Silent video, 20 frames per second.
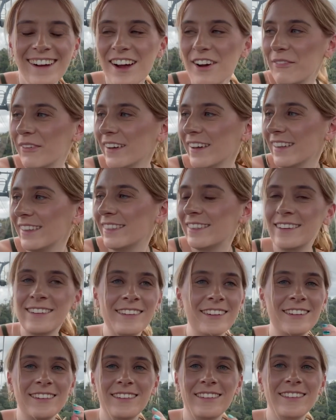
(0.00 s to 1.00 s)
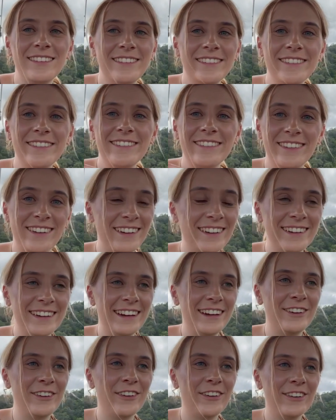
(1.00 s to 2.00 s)
But this is
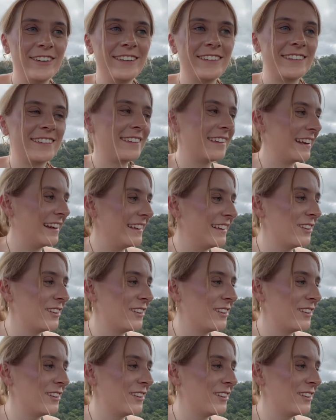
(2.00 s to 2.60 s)
stunning, honestly.